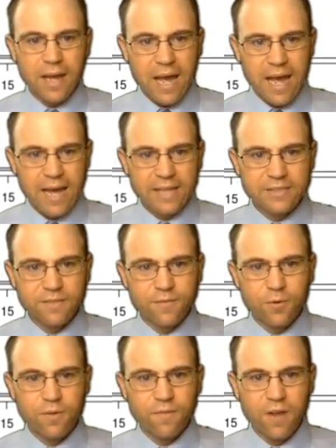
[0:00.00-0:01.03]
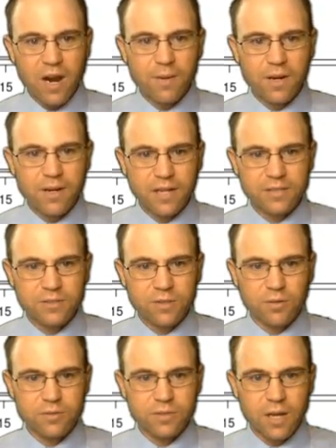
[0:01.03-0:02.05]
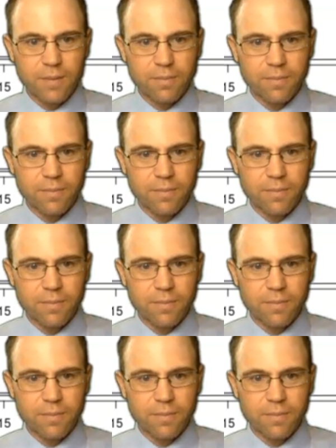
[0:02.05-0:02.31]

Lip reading: as the Food Environment Index goes up.